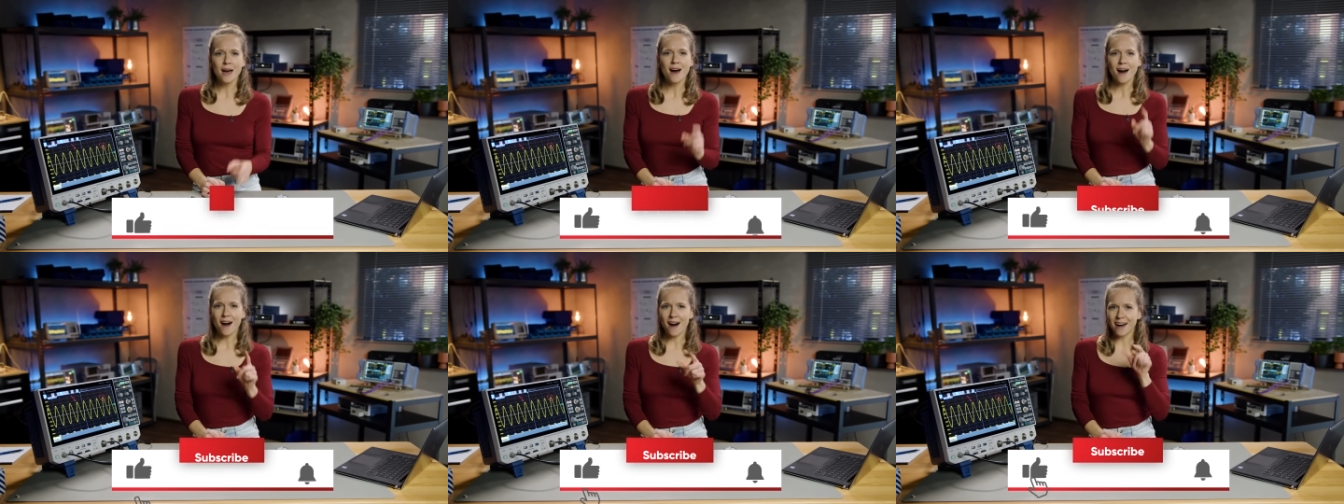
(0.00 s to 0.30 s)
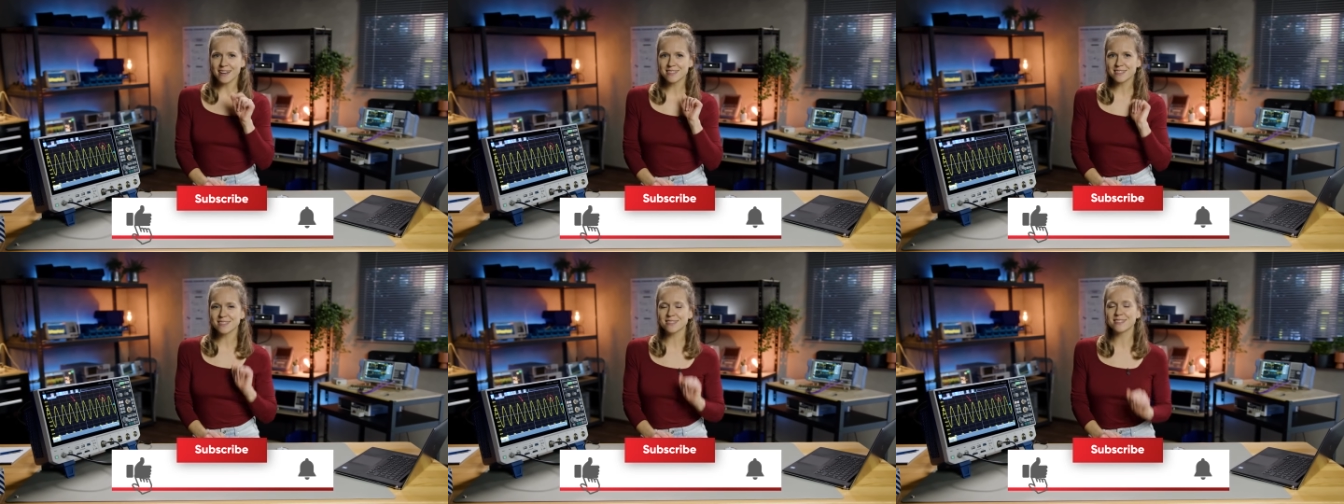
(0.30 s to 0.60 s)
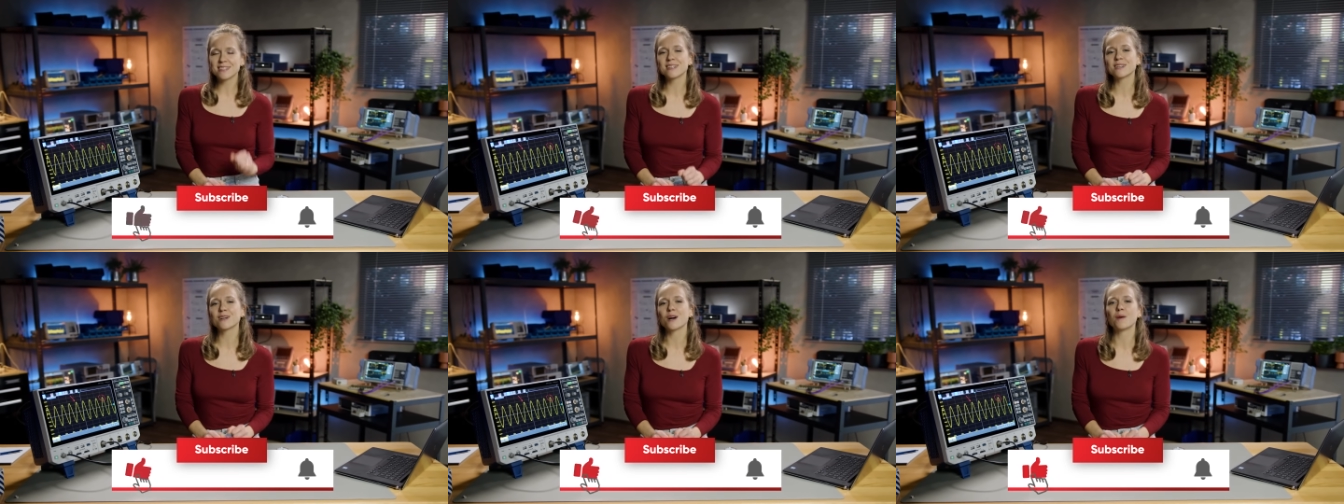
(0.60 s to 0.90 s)
Ask us in
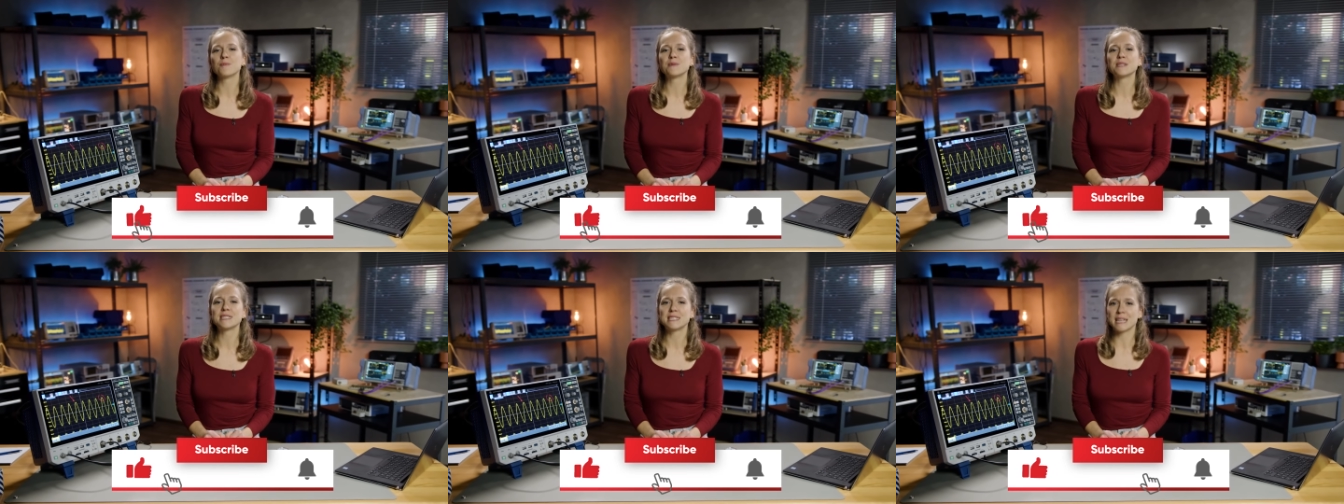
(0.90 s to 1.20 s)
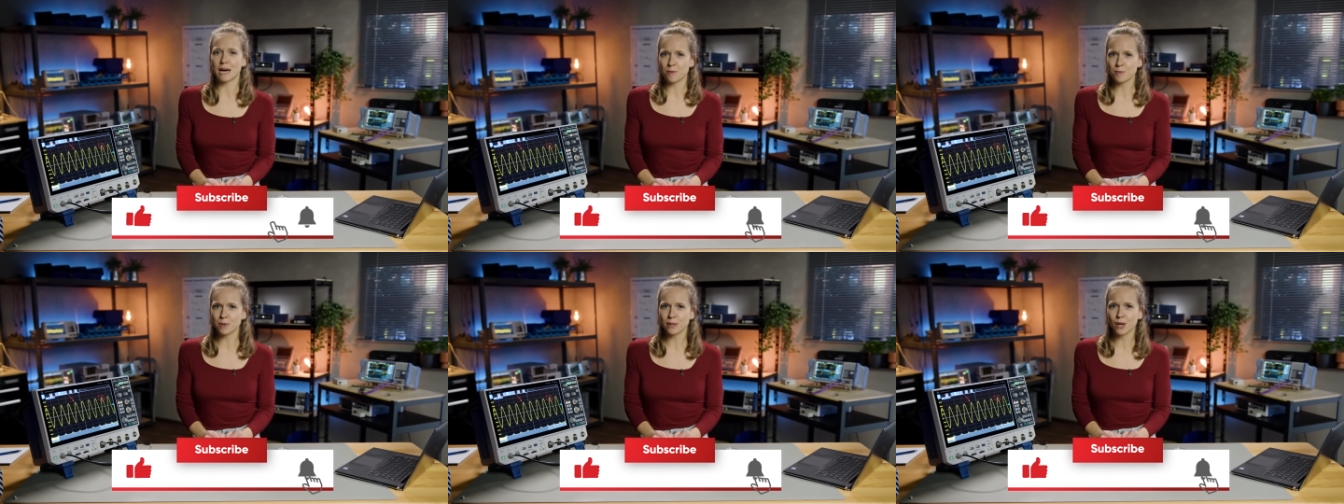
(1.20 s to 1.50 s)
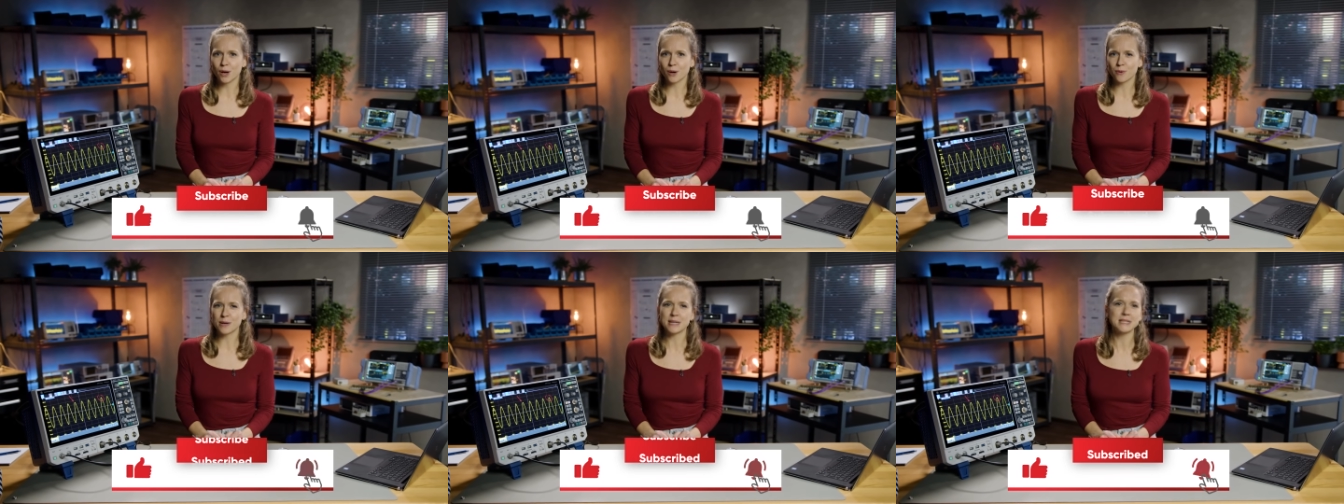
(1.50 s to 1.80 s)
the comments down
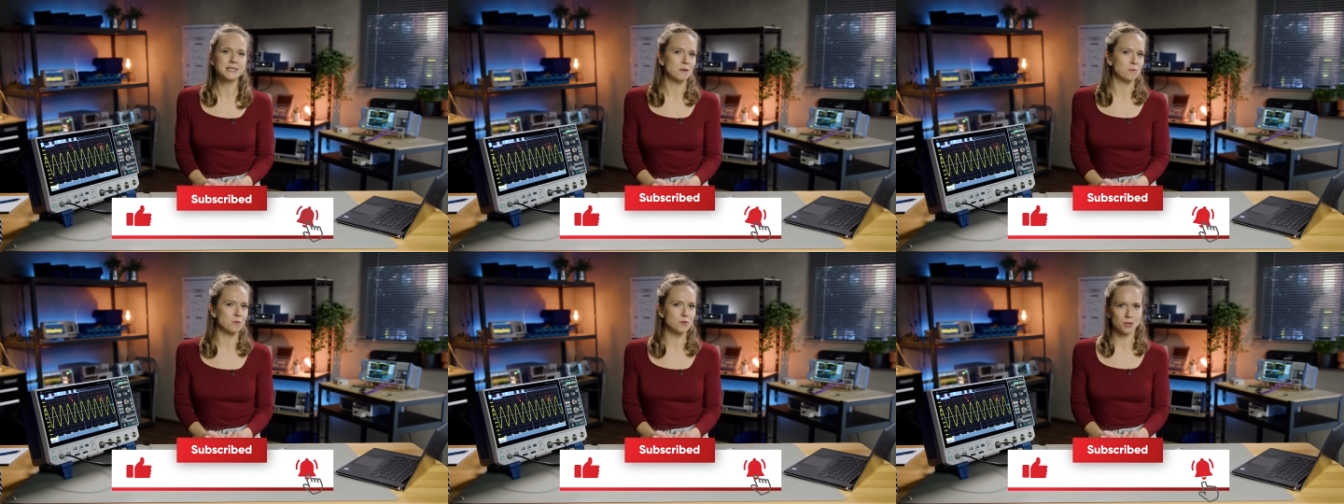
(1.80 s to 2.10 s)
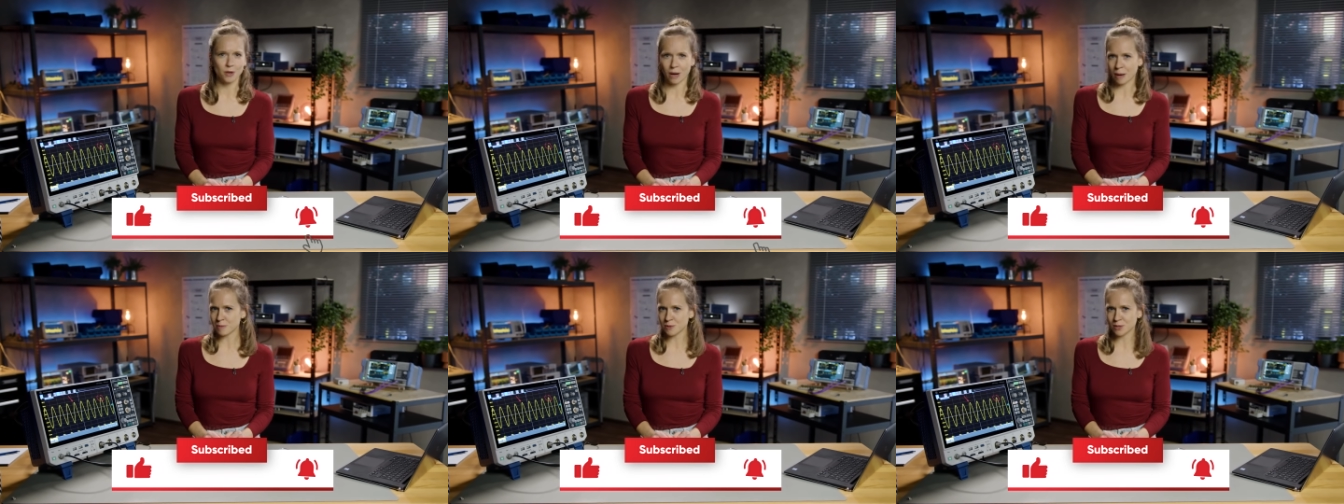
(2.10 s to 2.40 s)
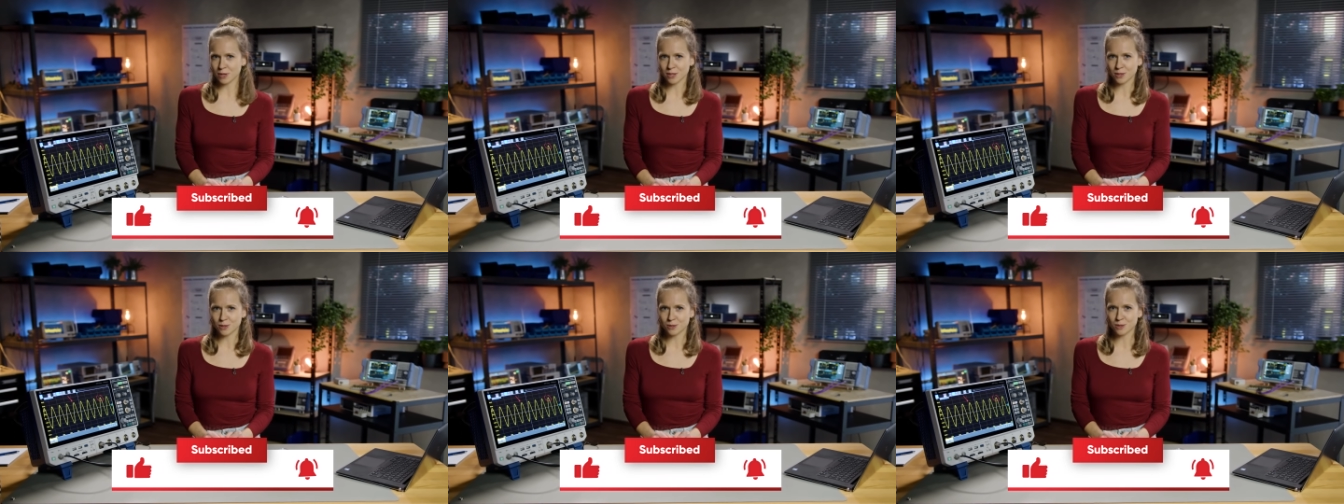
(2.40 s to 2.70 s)
below and subscribe to our
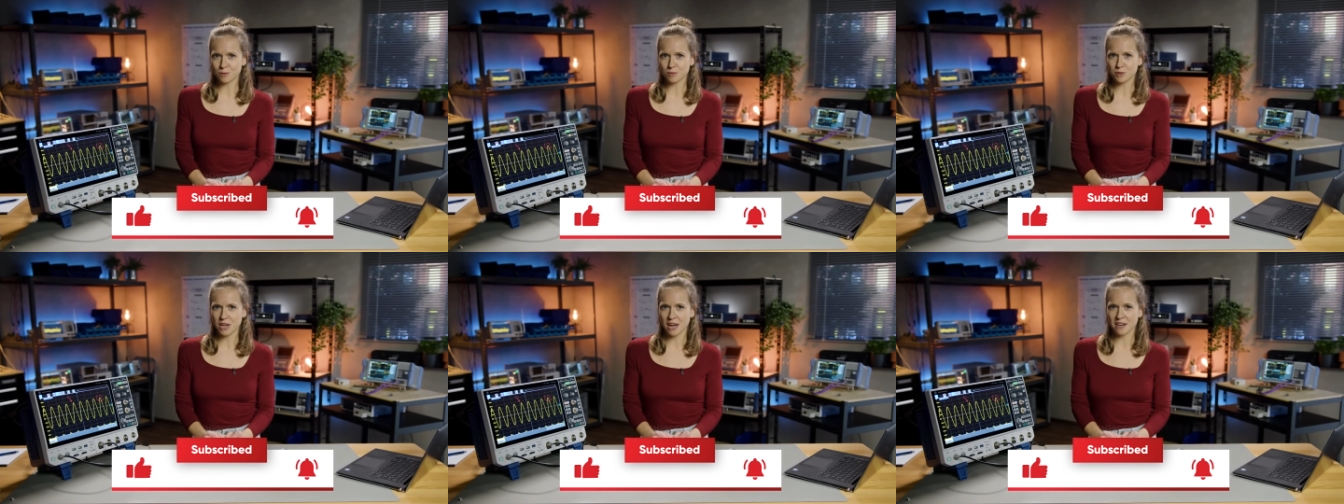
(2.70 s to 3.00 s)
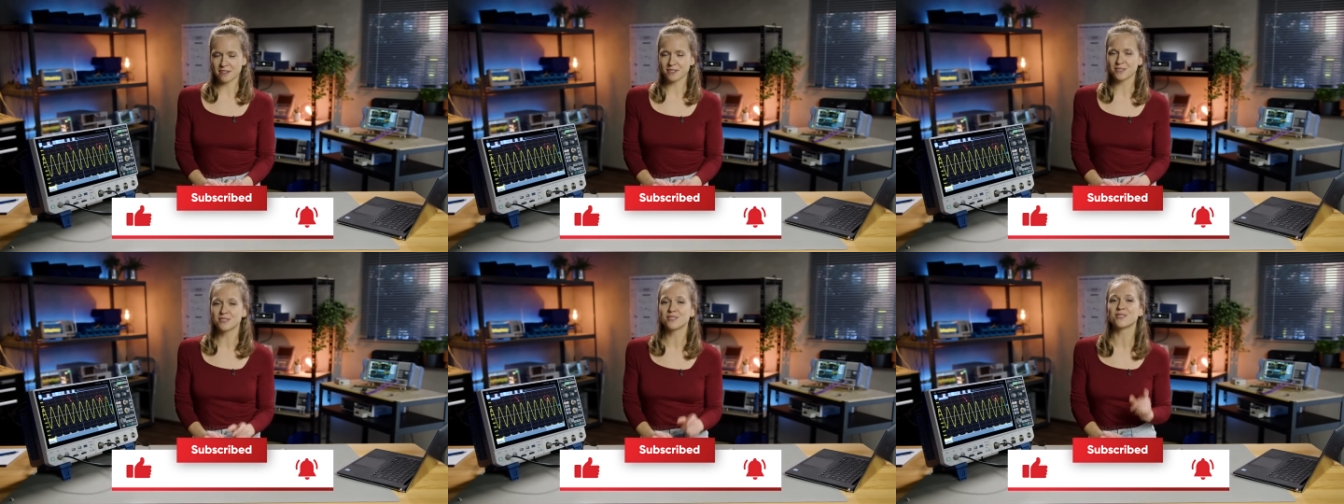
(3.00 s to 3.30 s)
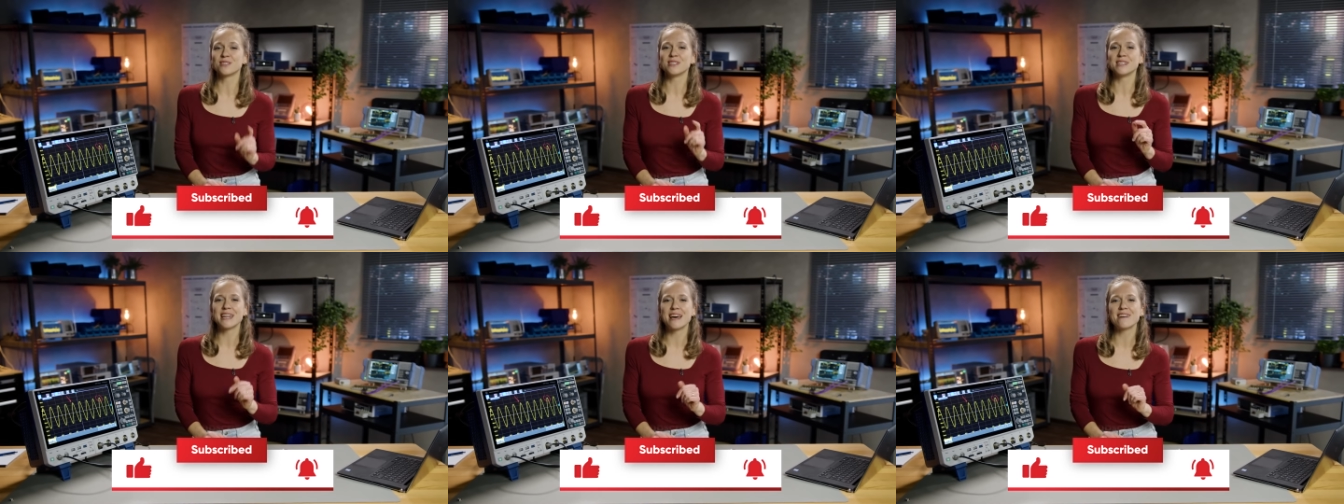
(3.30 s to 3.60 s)
YouTube channel to
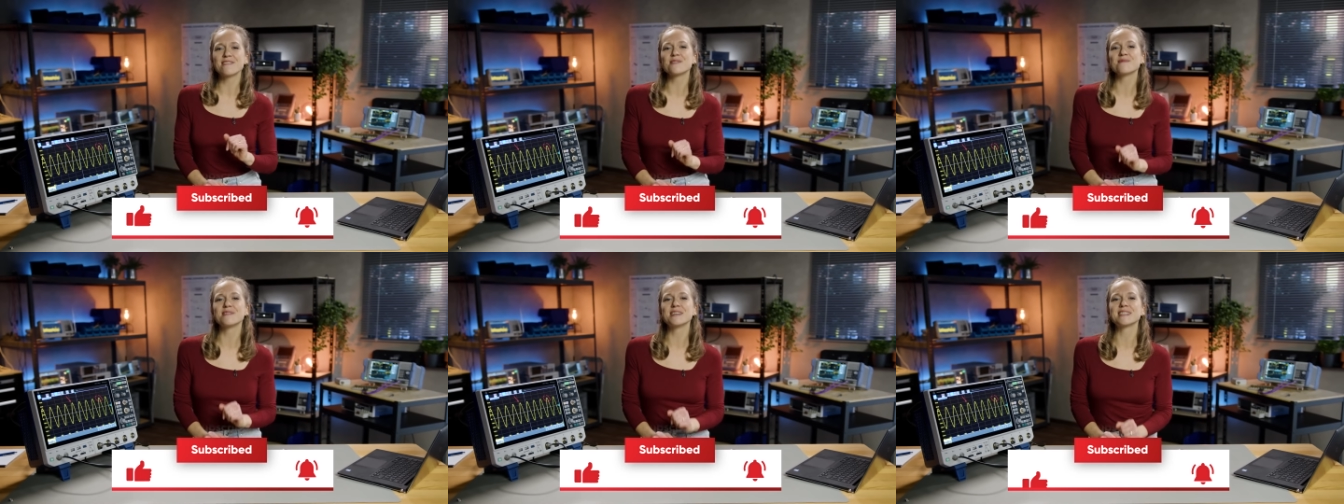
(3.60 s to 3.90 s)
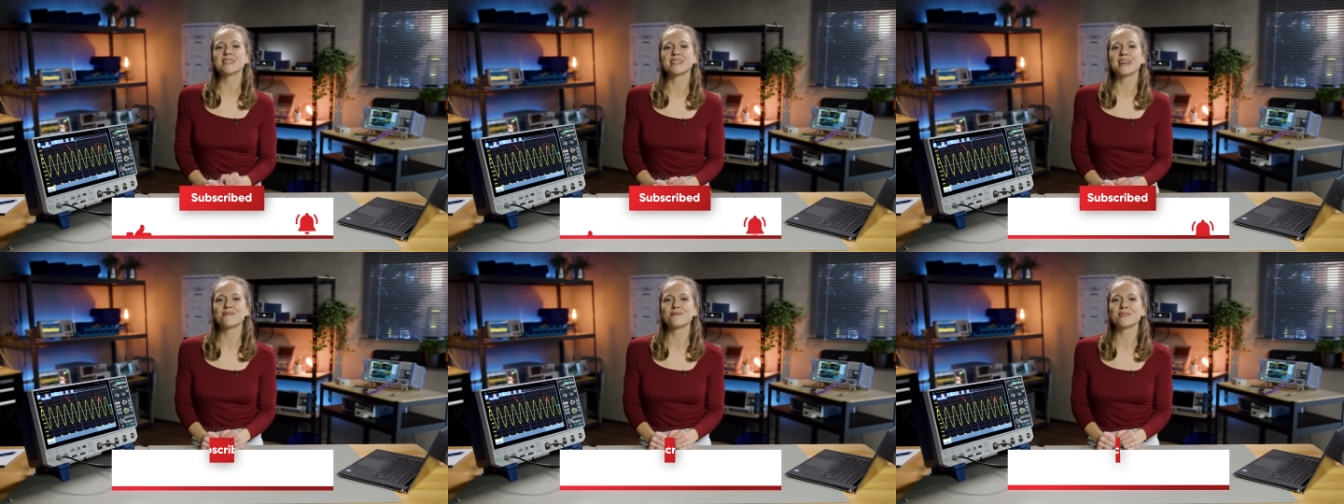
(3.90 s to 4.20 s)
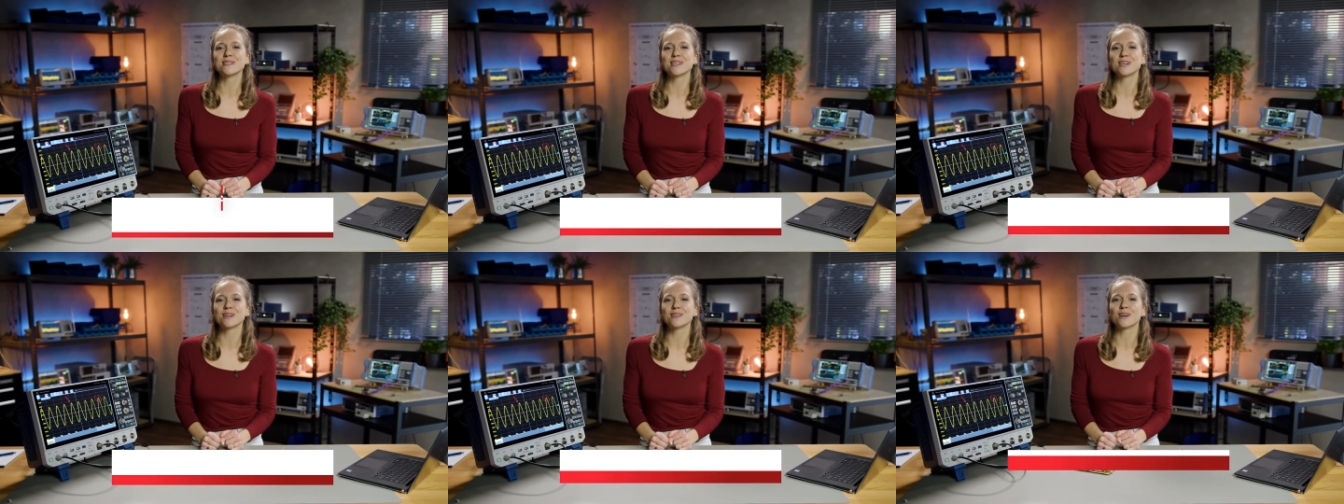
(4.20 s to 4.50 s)
never miss an episode